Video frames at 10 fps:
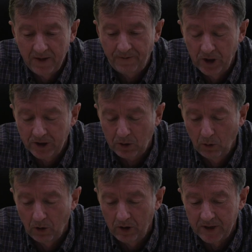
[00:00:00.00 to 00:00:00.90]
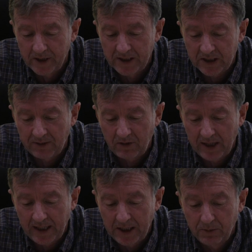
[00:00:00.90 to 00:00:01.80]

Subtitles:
In the first quarter of 1978,